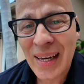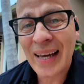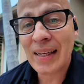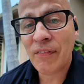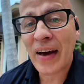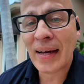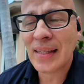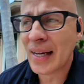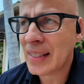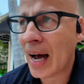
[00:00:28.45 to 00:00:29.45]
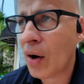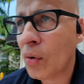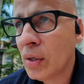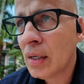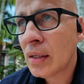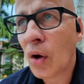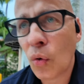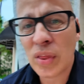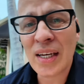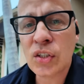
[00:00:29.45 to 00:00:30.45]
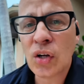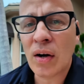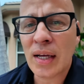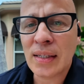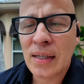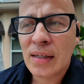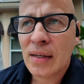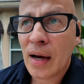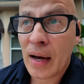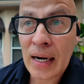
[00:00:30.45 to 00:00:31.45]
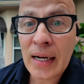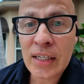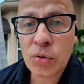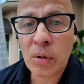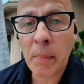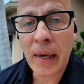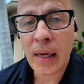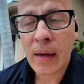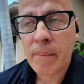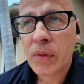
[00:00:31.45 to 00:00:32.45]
And in fact, that's how the whole thing started, at least with me.